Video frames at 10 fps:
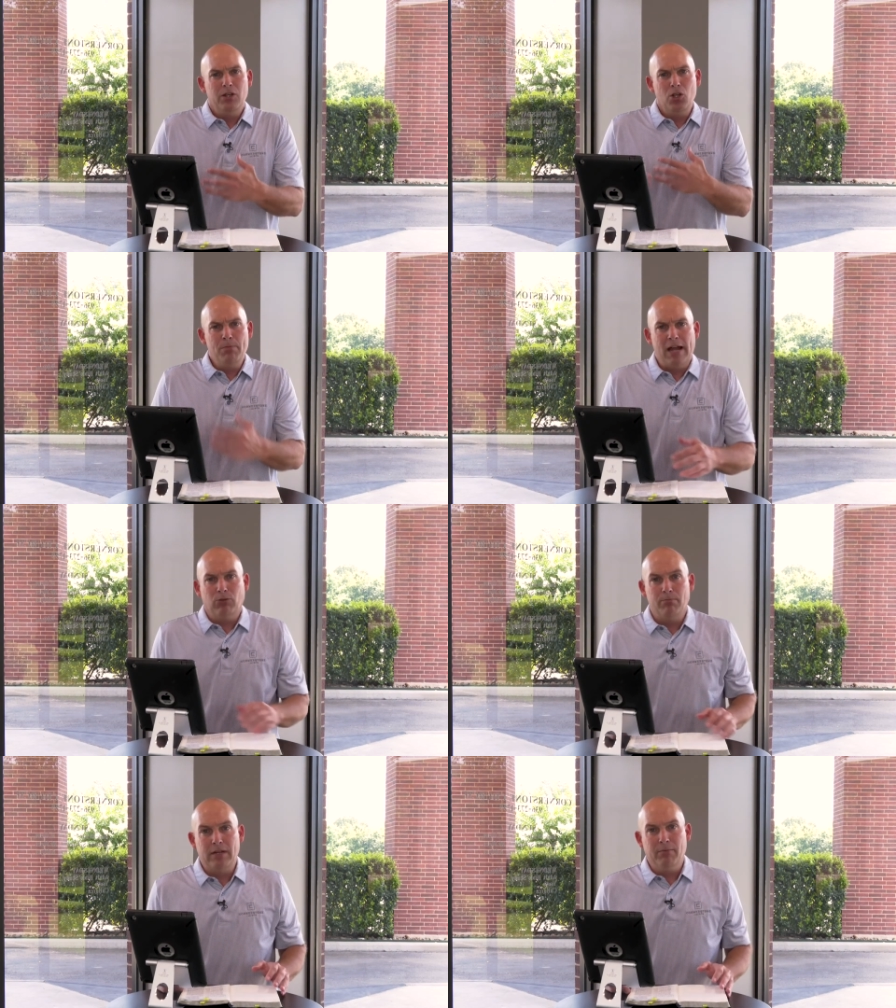you might
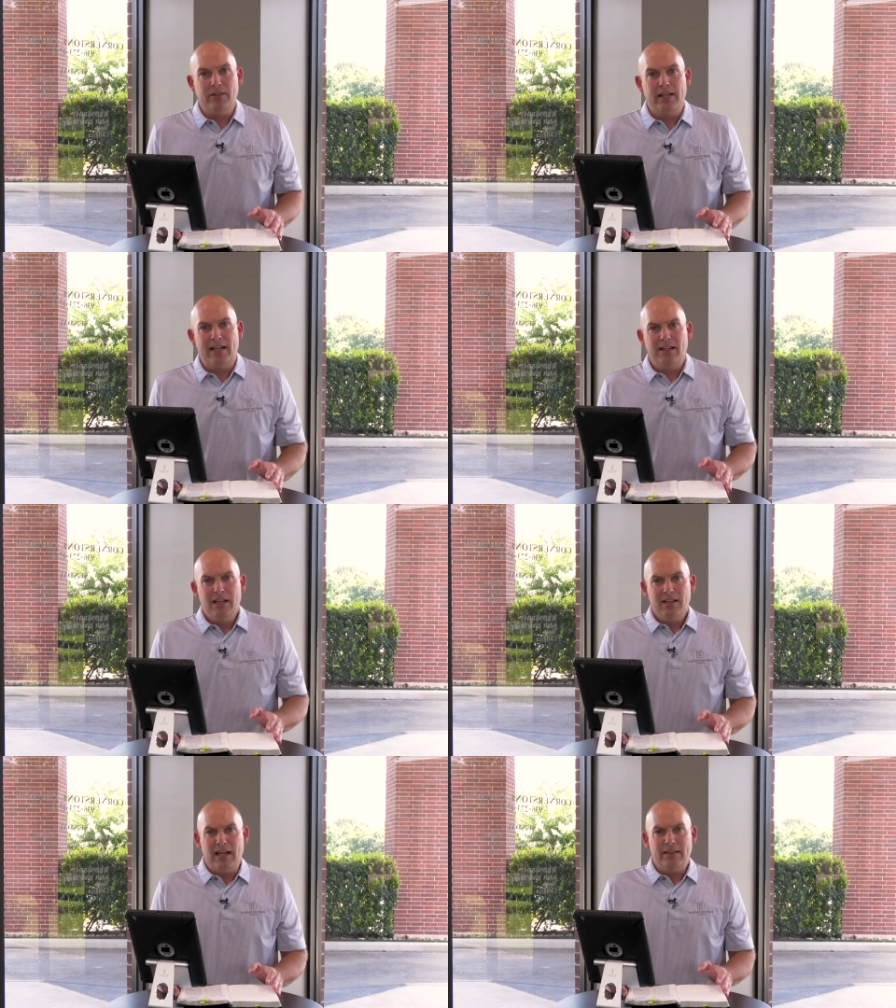remember
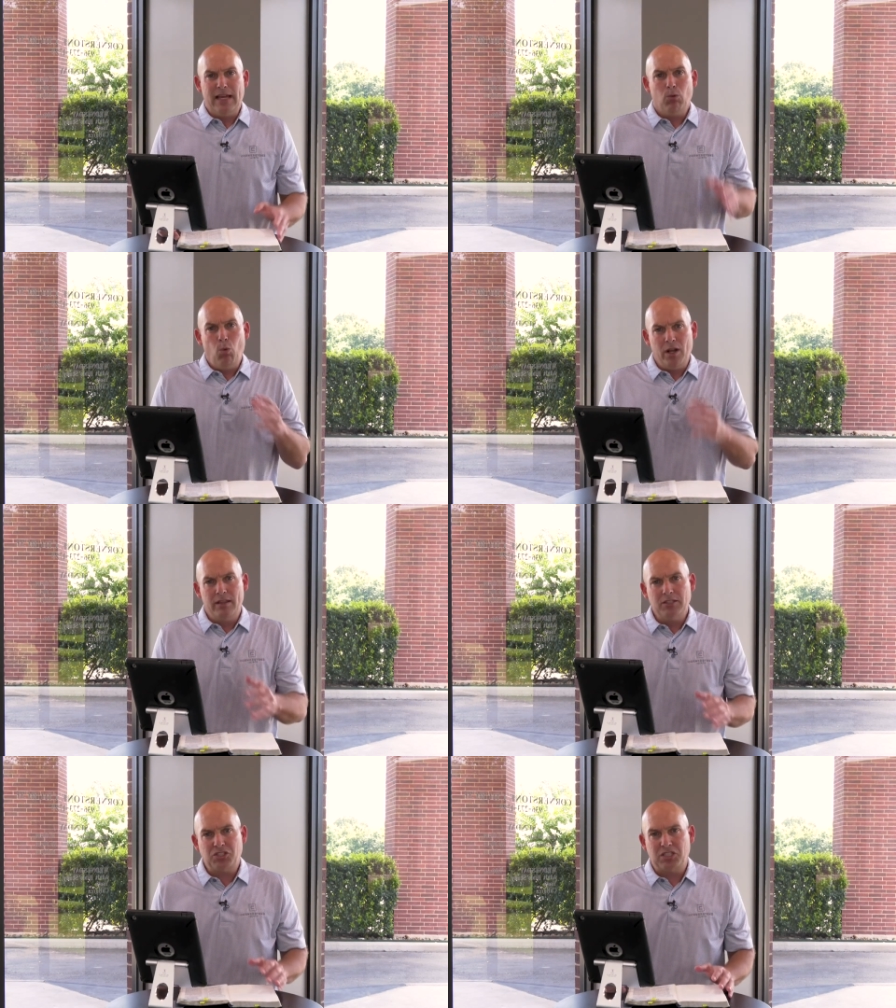that, that, that one
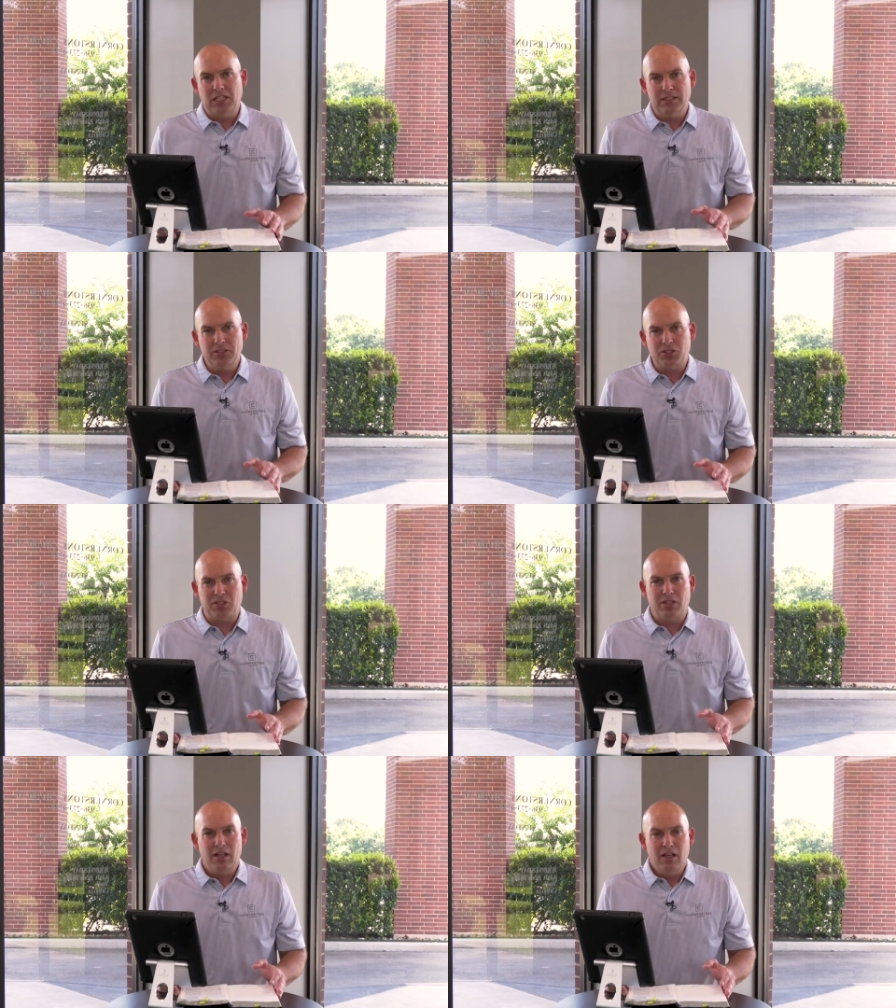of the
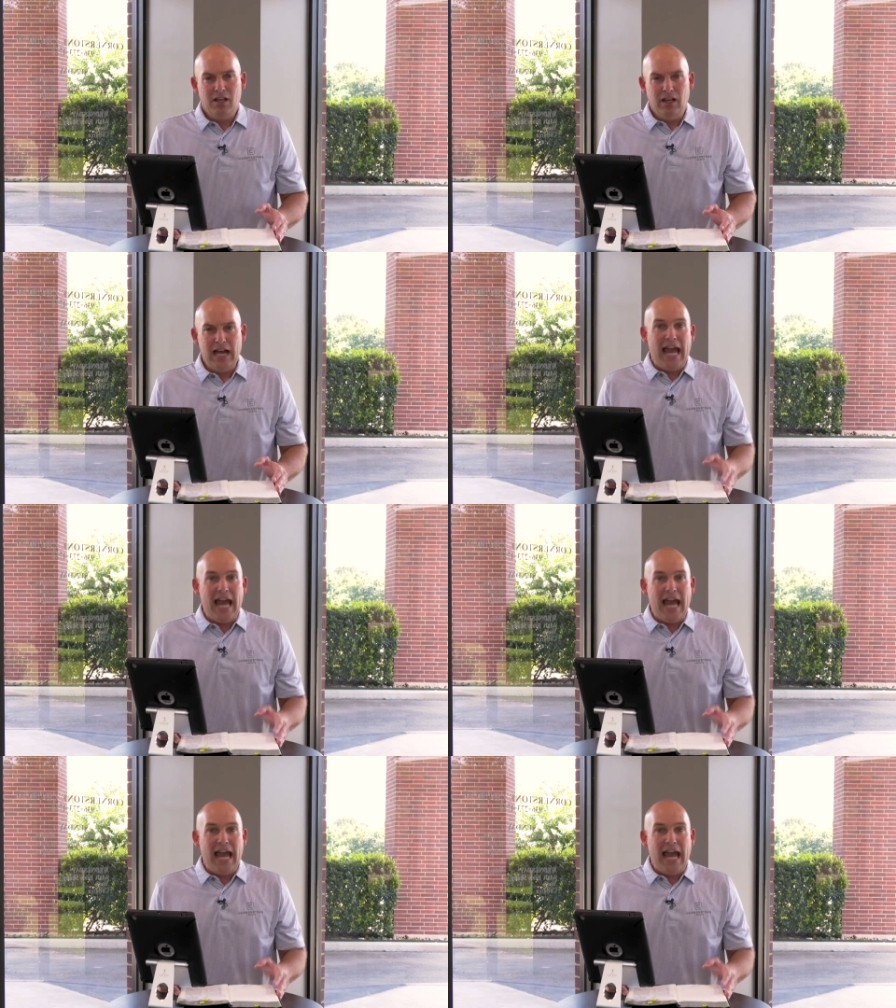sons uh,